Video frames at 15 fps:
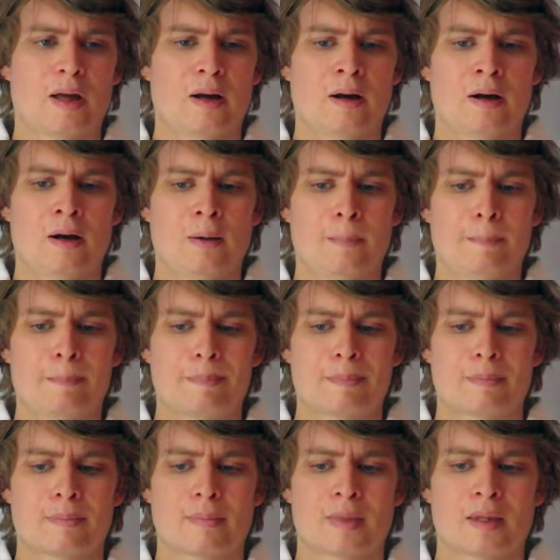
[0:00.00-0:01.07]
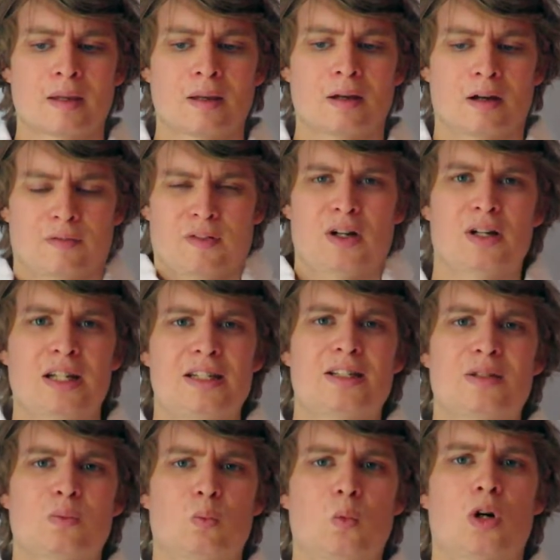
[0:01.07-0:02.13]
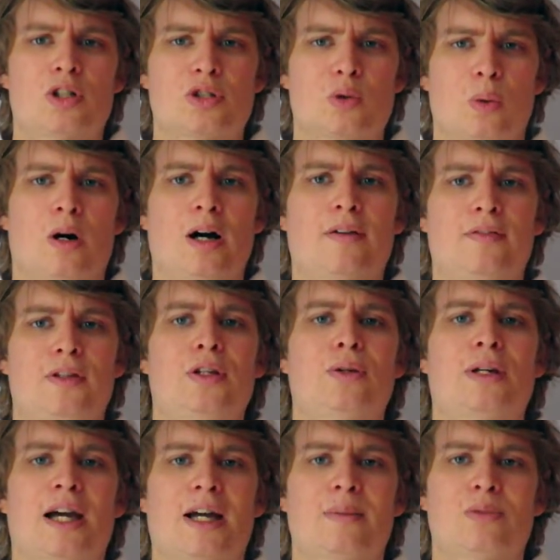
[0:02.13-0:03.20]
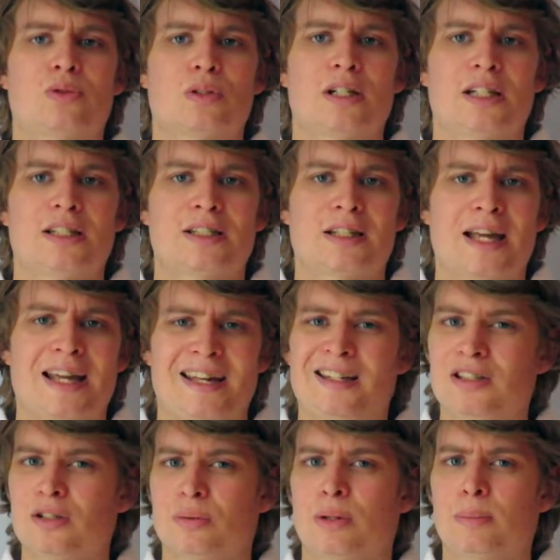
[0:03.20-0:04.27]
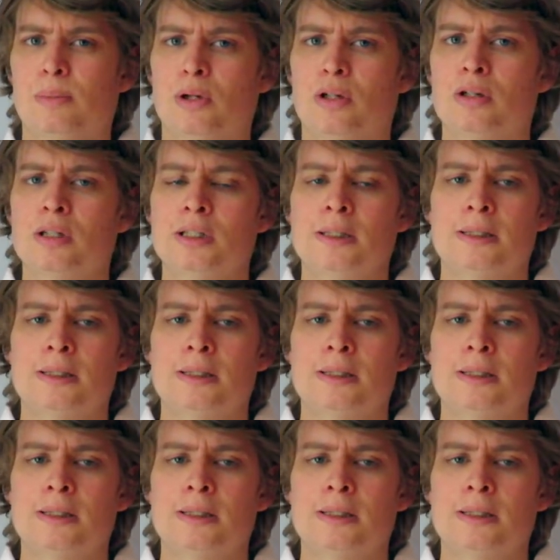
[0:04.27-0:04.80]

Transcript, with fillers: Um, I think I need to watch quite a few games really to get into it more.